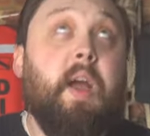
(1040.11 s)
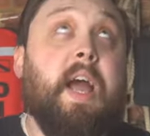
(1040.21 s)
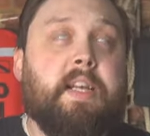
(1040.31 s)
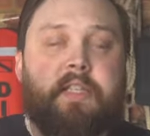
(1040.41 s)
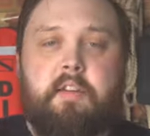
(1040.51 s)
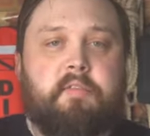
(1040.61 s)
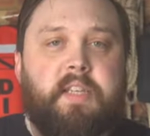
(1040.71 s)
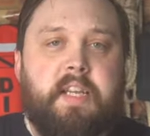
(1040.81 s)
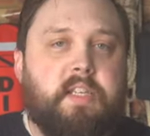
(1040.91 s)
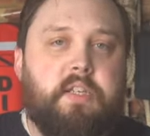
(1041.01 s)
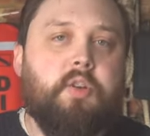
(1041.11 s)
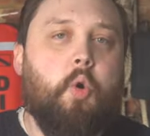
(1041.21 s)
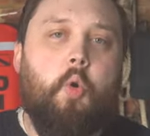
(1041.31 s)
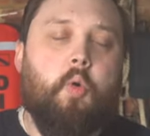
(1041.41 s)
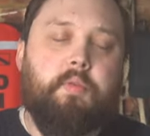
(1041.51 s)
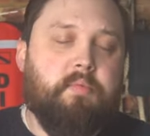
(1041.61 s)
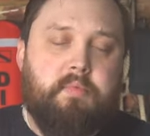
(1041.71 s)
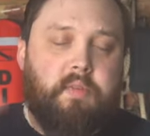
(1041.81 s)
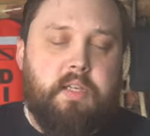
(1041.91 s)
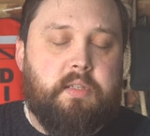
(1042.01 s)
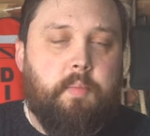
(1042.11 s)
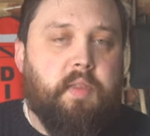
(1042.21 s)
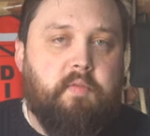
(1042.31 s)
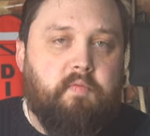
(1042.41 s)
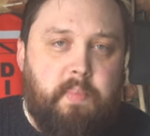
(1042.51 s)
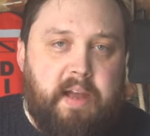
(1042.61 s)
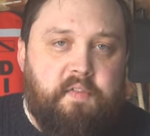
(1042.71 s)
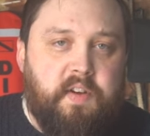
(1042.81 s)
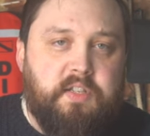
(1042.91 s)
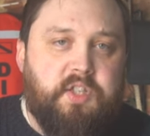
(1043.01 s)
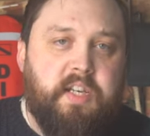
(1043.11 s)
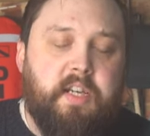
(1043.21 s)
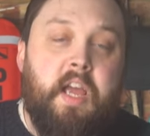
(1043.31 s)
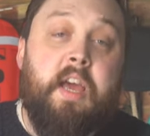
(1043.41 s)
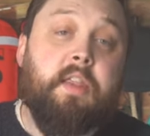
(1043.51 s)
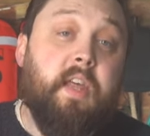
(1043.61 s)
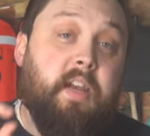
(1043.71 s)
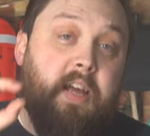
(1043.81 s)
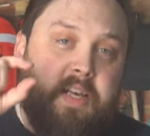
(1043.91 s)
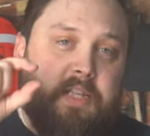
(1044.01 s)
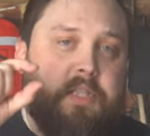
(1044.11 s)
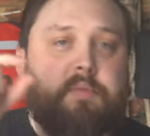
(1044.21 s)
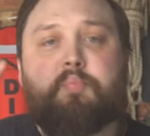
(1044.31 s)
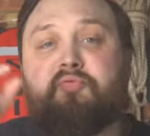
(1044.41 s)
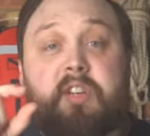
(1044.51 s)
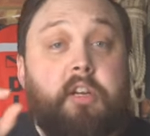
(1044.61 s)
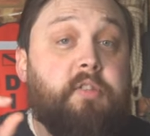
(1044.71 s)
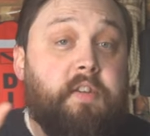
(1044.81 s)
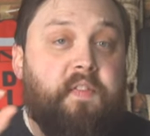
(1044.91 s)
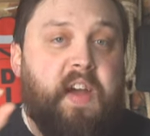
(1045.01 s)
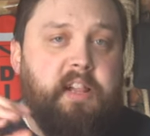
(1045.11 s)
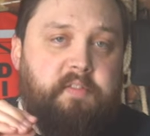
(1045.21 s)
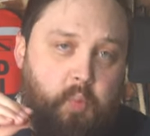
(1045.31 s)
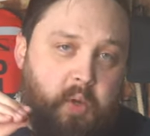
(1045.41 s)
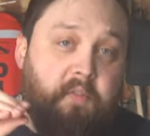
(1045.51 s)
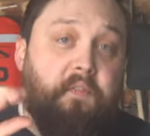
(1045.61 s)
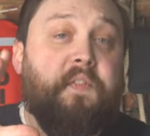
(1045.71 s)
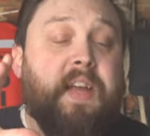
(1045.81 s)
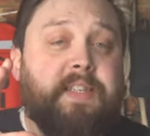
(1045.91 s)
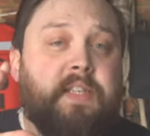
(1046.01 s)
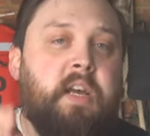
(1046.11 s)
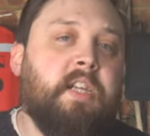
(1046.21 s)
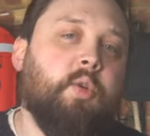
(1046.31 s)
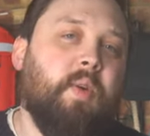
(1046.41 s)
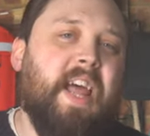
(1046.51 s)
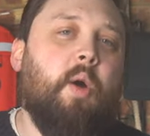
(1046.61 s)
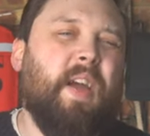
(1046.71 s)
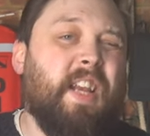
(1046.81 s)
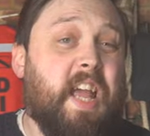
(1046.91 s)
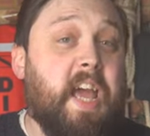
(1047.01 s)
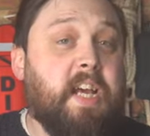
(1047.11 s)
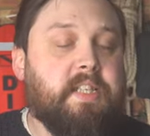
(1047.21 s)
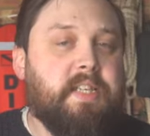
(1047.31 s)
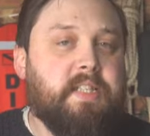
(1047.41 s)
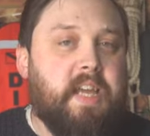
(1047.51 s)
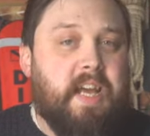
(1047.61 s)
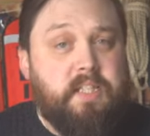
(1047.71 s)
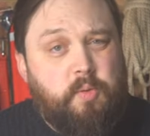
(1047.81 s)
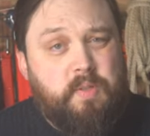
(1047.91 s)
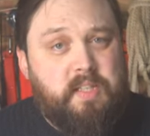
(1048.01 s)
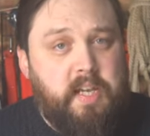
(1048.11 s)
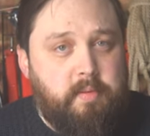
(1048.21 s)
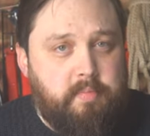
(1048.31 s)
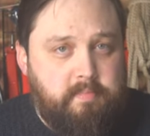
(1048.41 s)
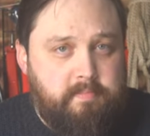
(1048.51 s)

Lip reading: as they're ascending, or there's something malfunctioning, then a spring-loaded valve will vent to allow any excess gas to escape.